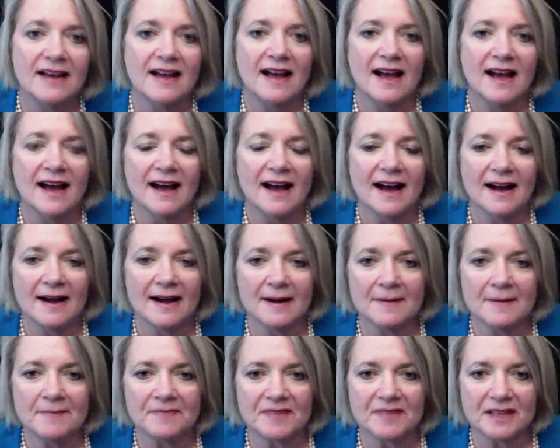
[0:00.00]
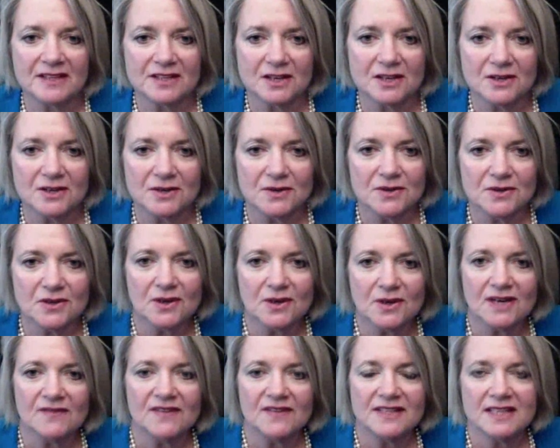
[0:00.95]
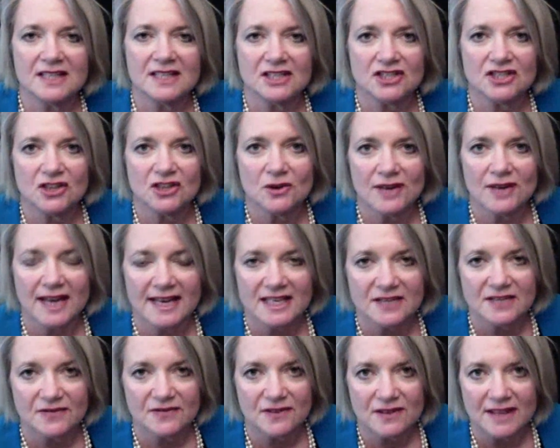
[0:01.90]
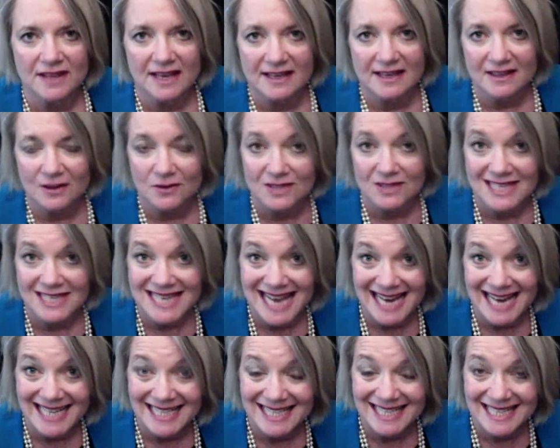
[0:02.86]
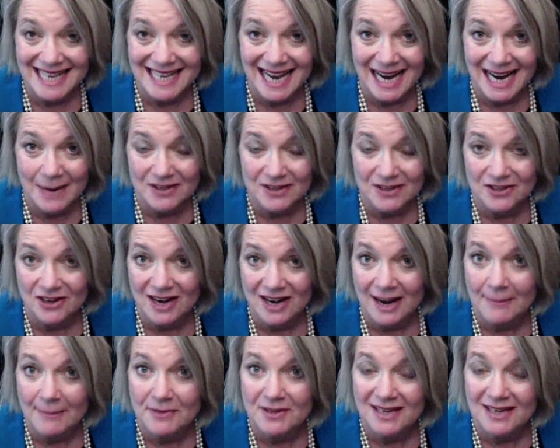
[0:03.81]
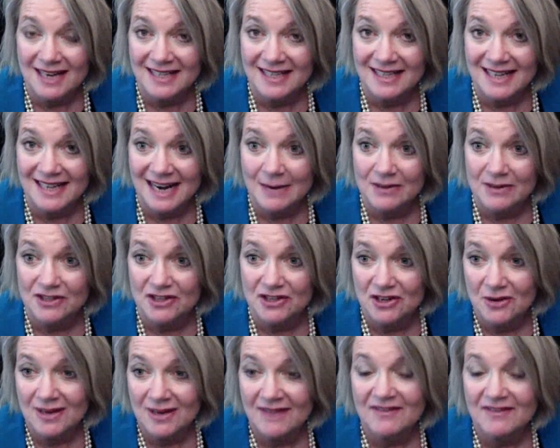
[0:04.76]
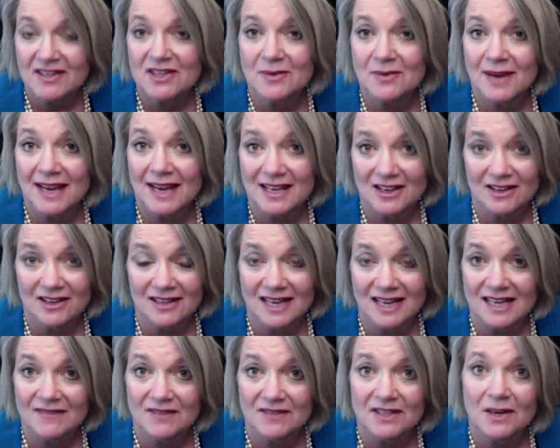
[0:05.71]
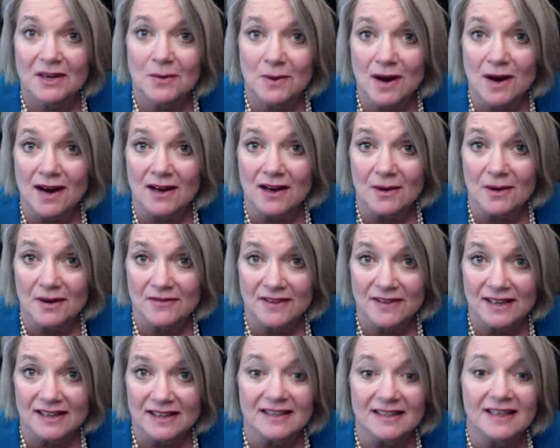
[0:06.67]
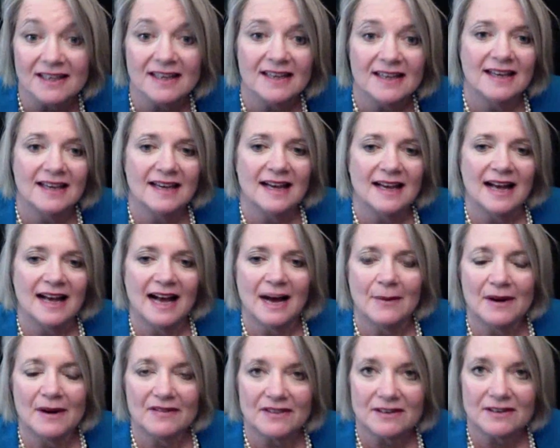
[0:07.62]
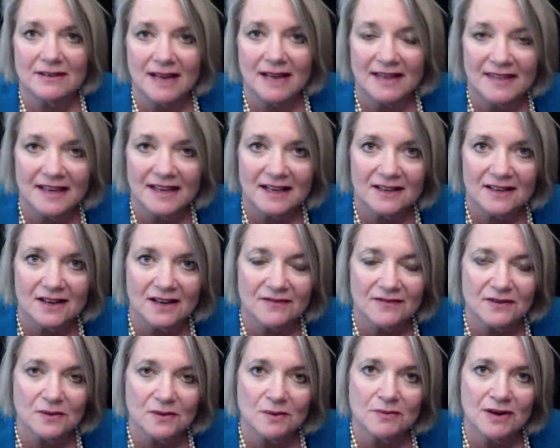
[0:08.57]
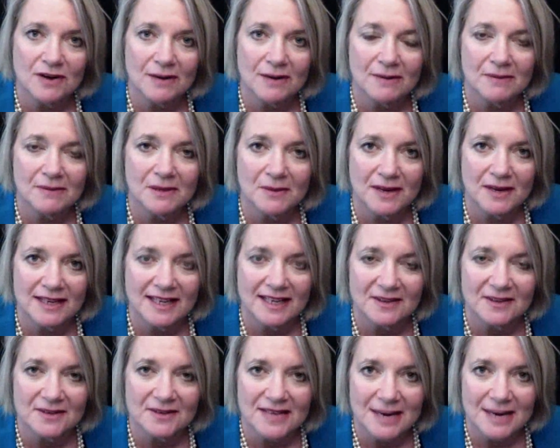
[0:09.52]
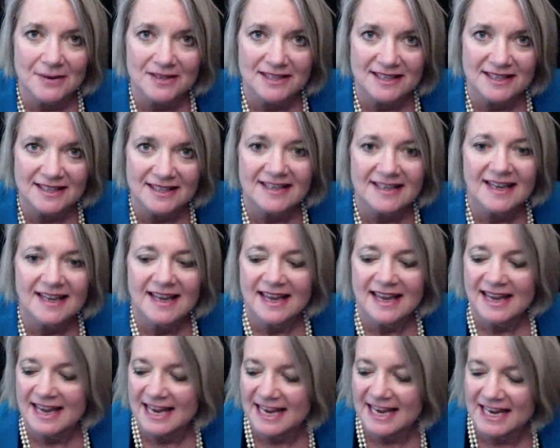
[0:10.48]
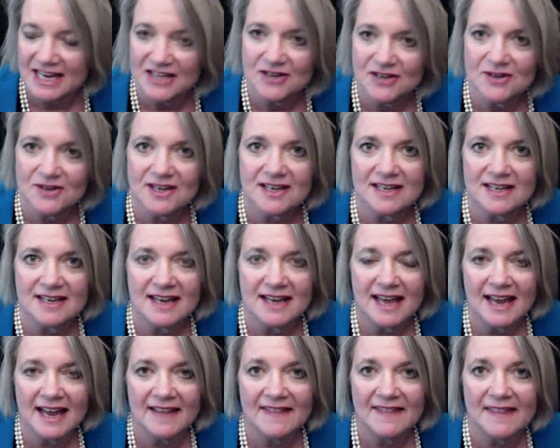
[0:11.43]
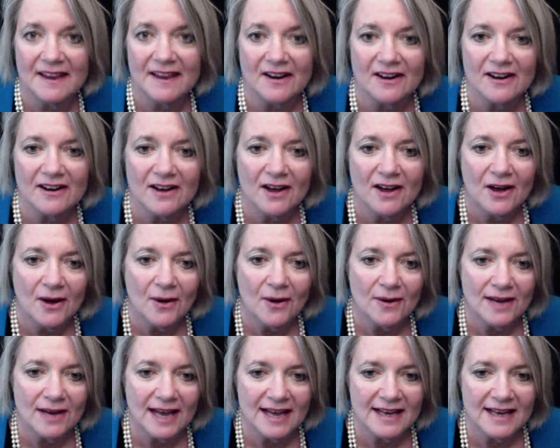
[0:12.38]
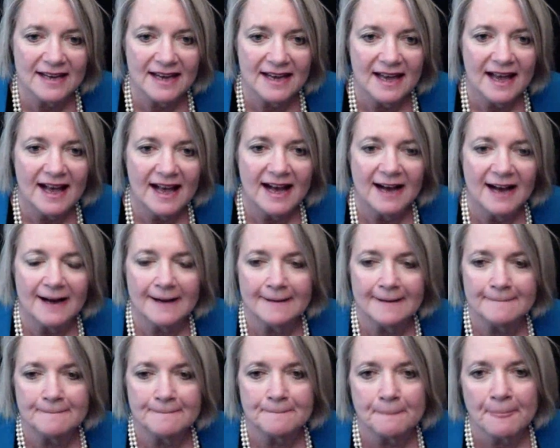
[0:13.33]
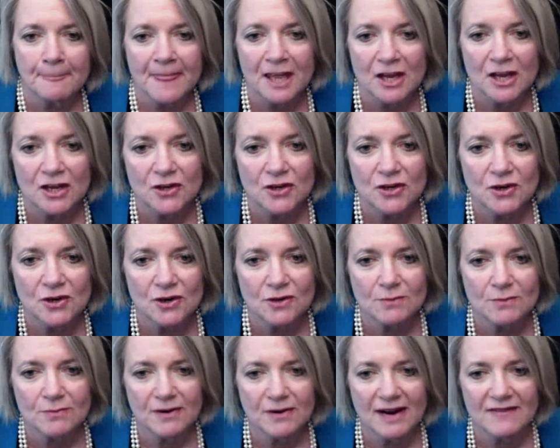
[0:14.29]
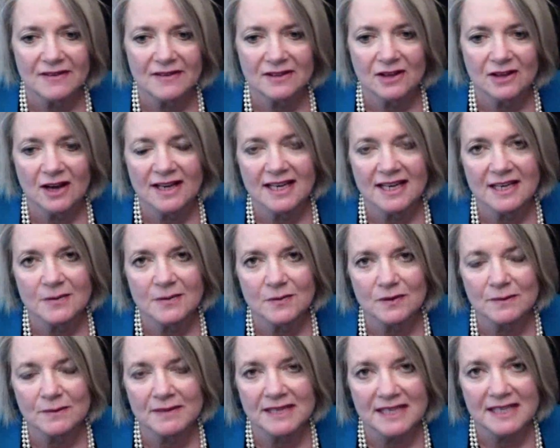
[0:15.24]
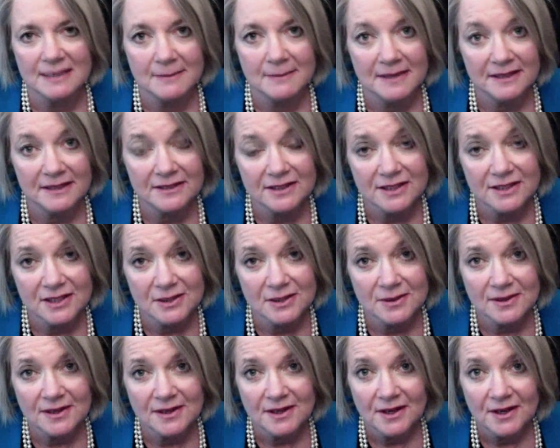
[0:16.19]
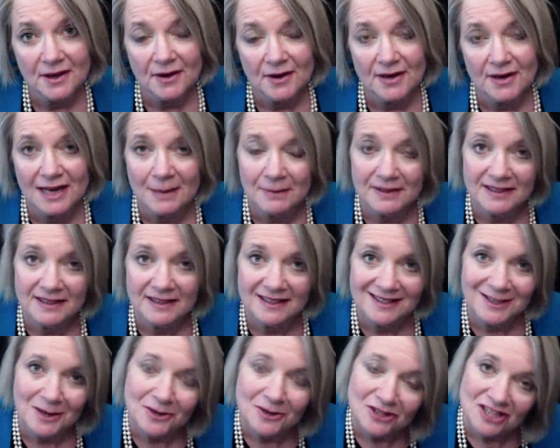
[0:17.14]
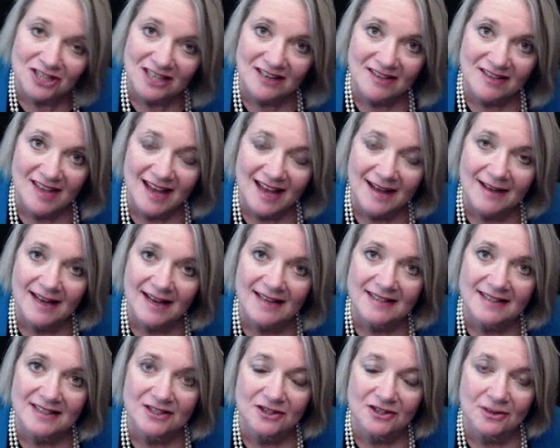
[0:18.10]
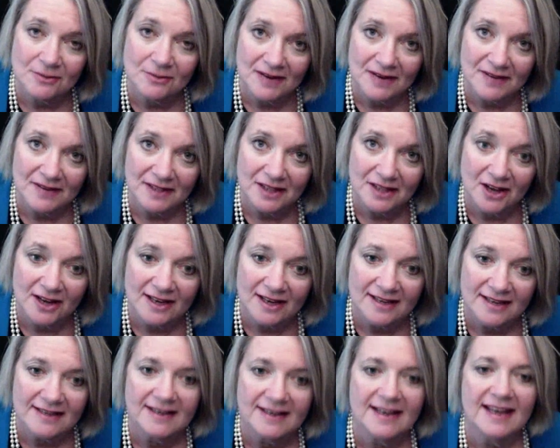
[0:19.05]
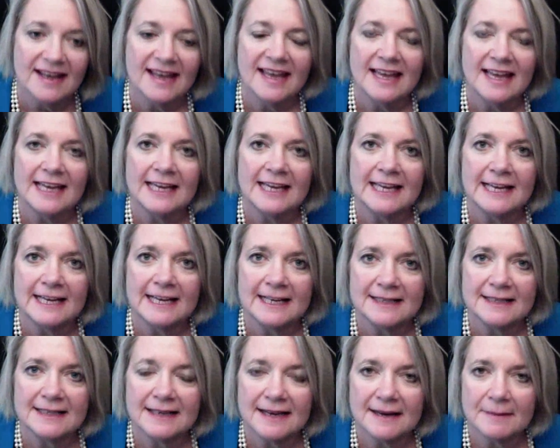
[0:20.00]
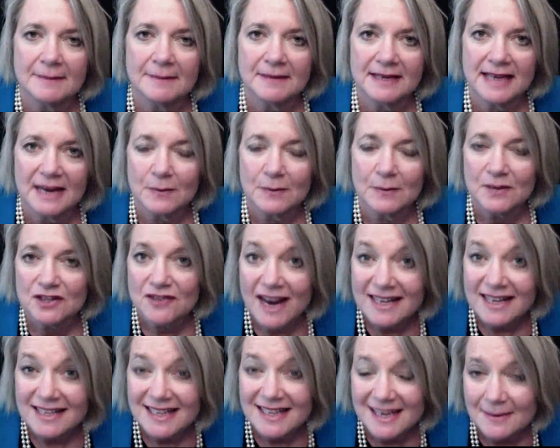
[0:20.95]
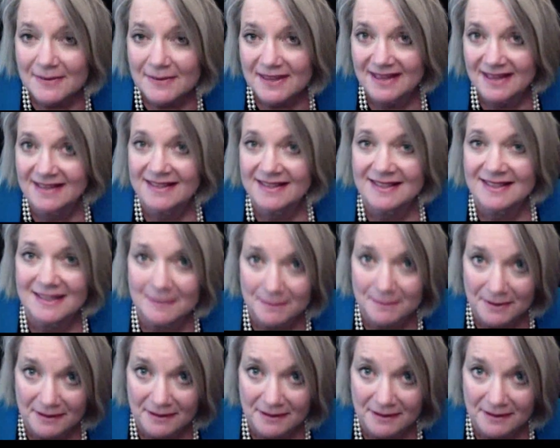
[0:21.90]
Um, so you go to visit the showcase for that those 19 hours or up to 19 hours. You don't have to do any online if you don't want, quite frankly. However, I think a lot of you will probably want to get those hours in and you can head there, okay? Um, your private login will be emailed to you. Okay, please don't share that as it's your private login. And um, again, we try to keep things simple.